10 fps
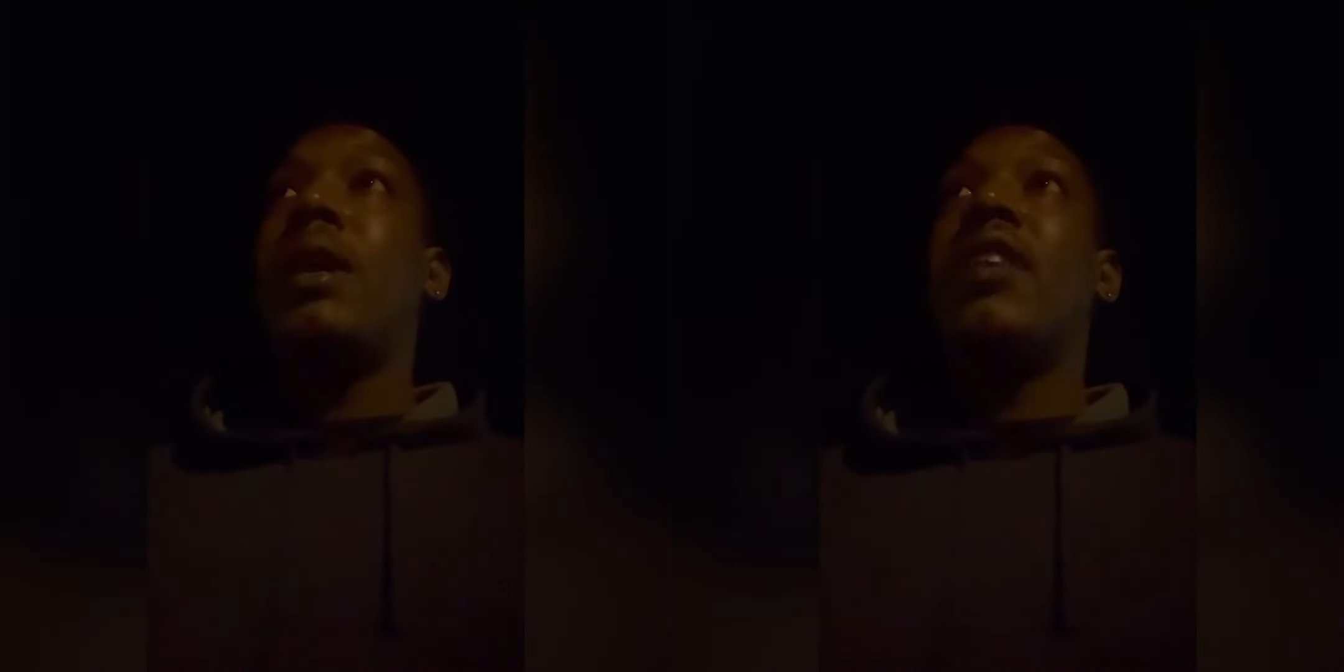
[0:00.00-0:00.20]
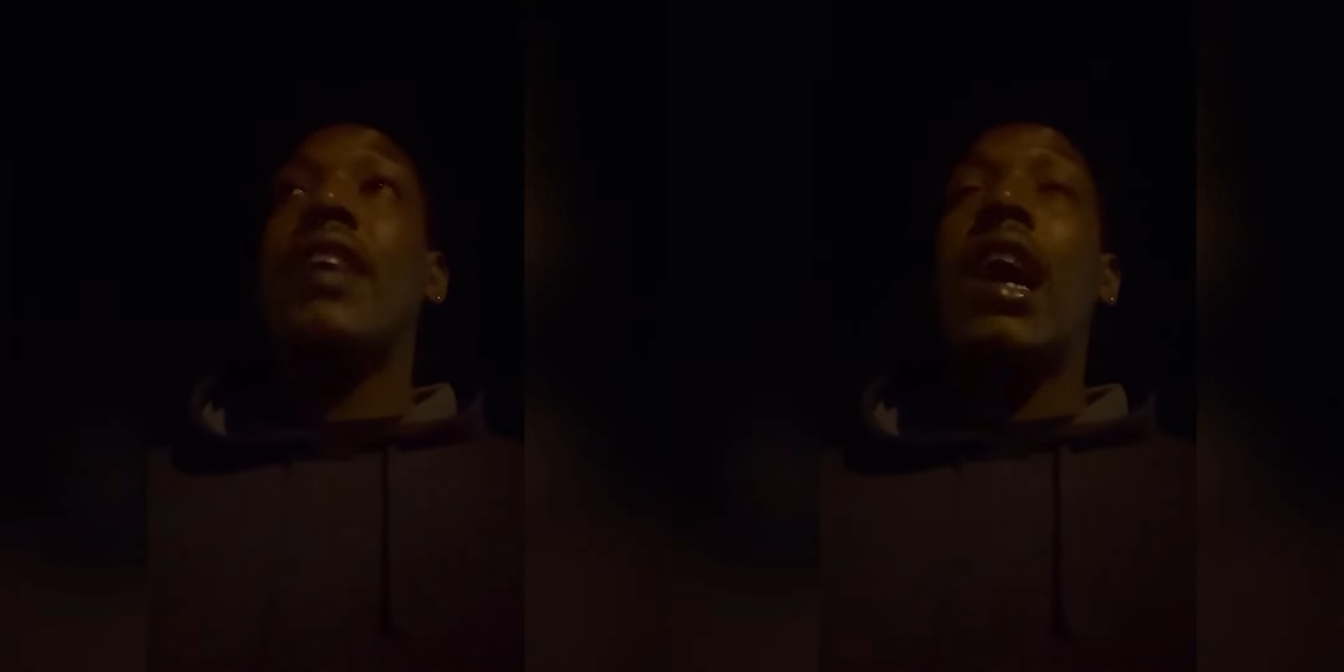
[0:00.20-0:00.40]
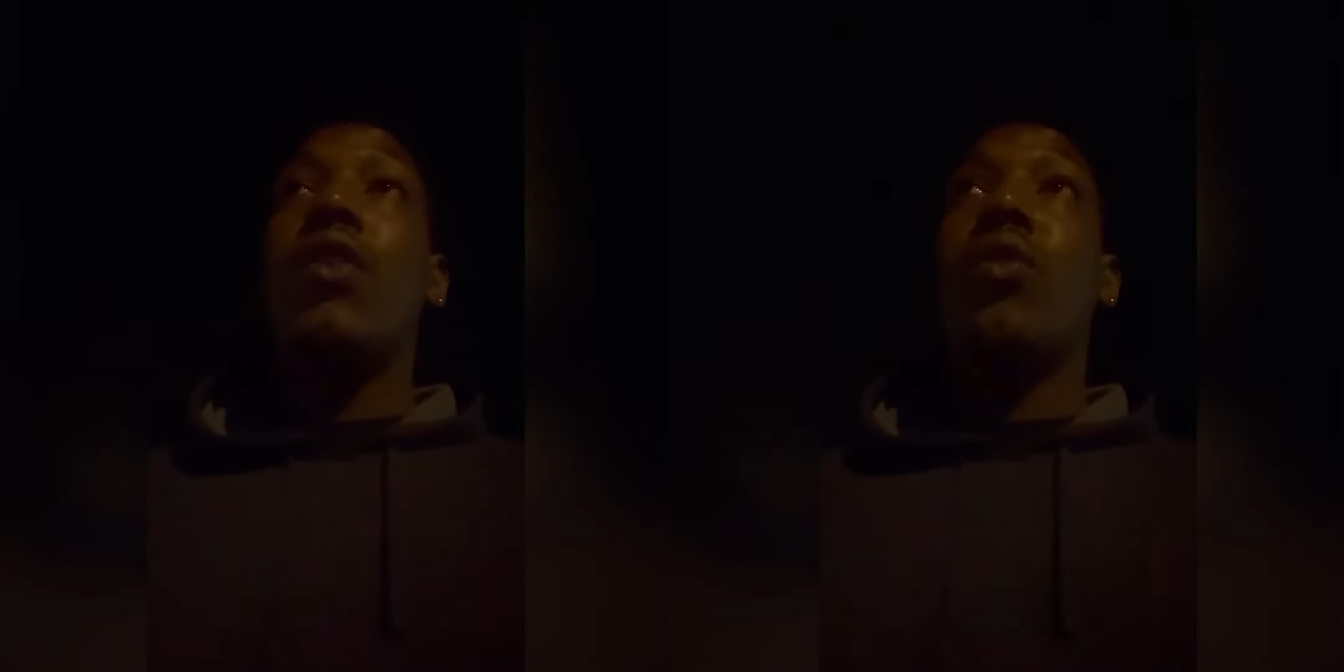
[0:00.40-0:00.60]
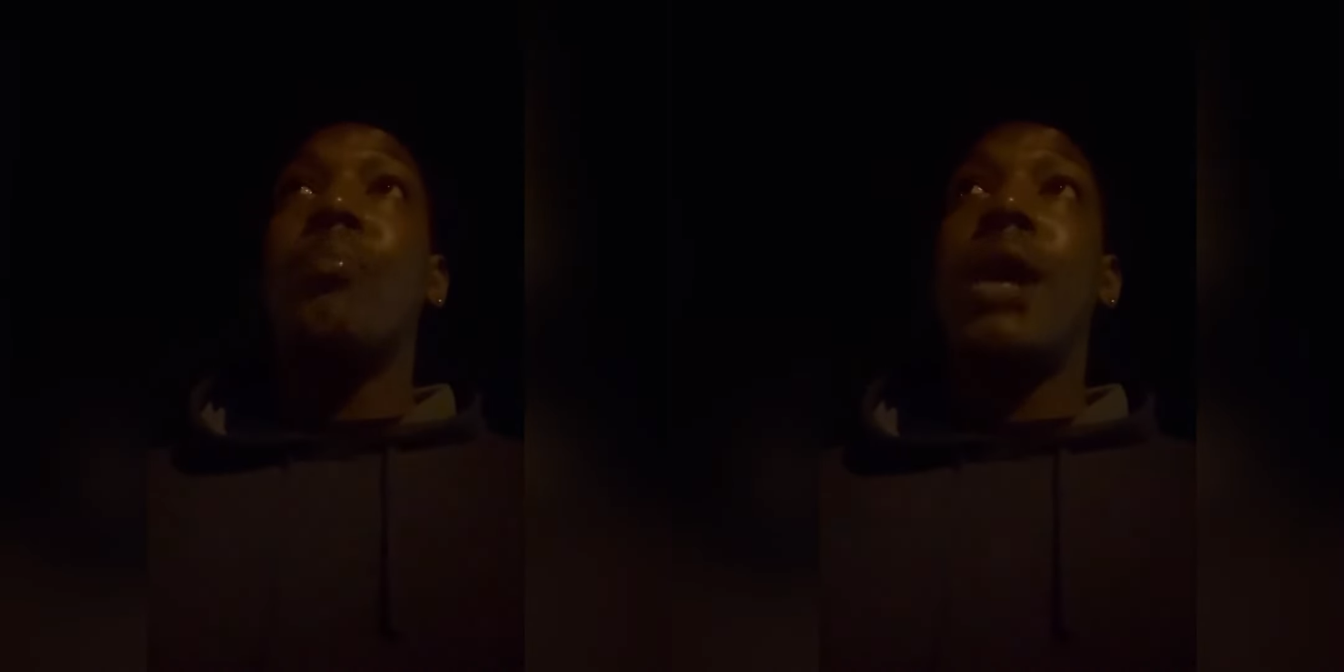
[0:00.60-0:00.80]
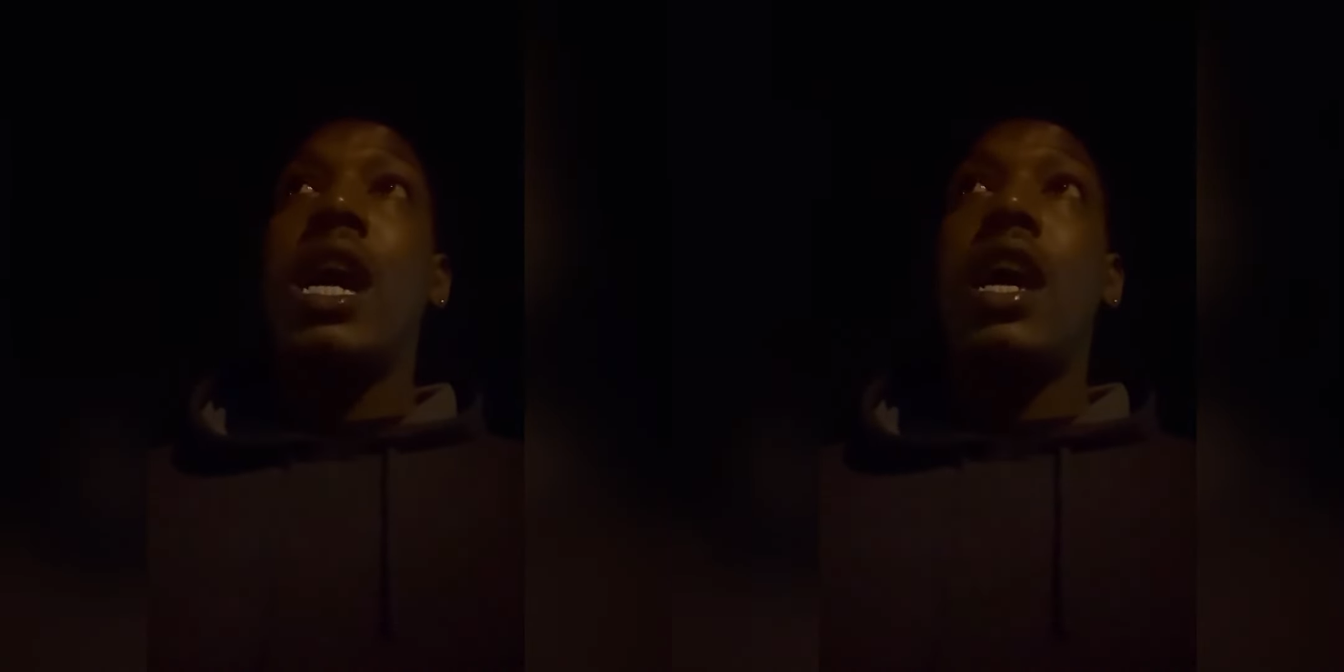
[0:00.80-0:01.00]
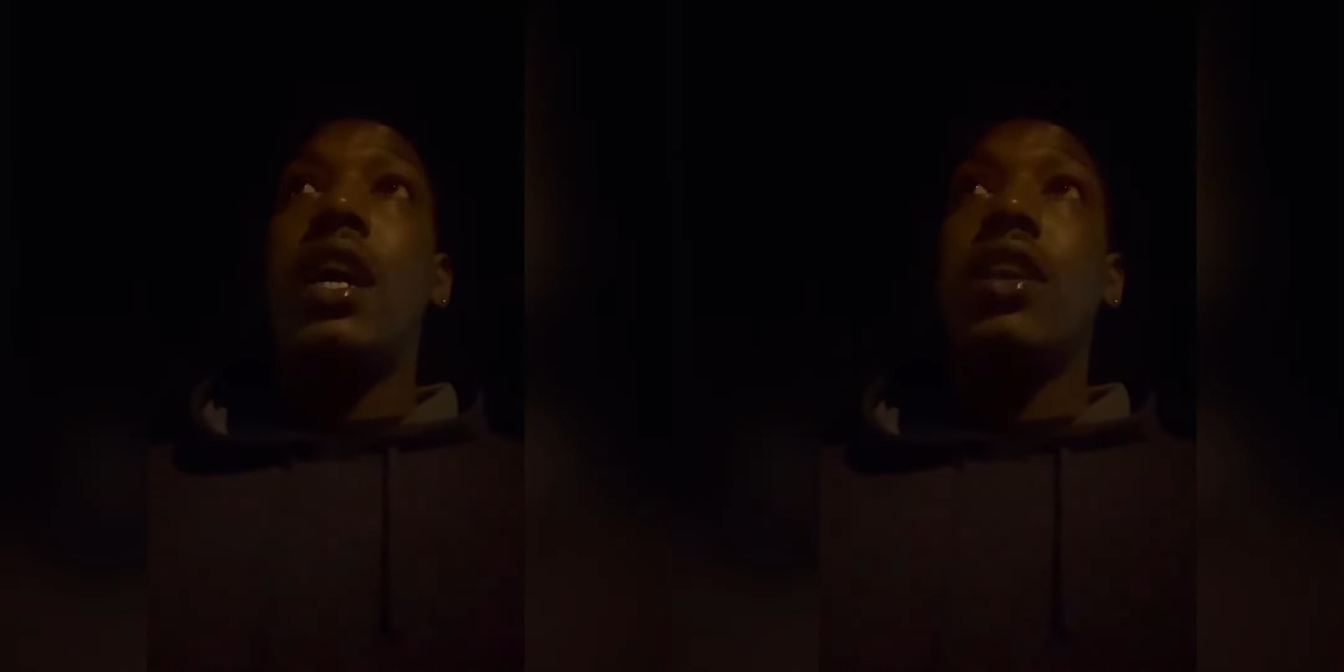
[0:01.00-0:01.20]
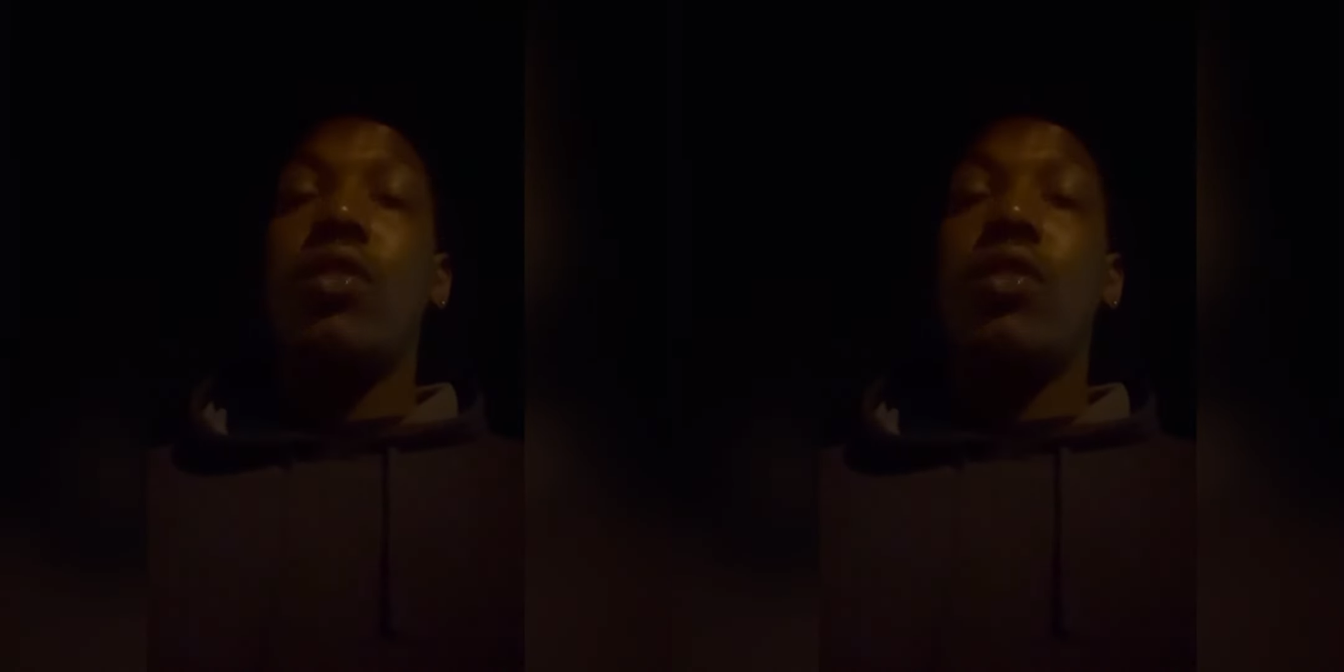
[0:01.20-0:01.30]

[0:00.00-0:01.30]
is out on bond,